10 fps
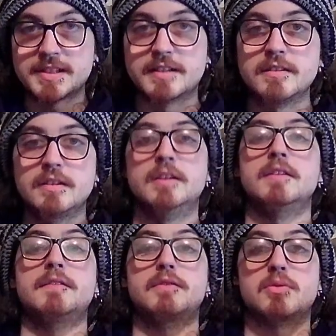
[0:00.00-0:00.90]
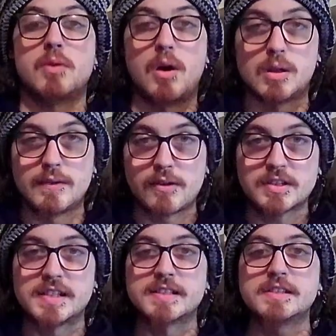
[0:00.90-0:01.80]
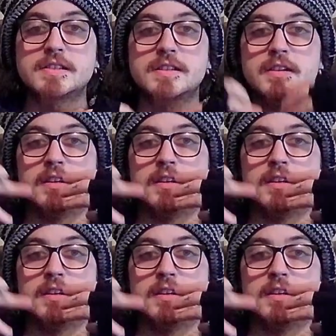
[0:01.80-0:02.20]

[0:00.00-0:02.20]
in through all of our senses,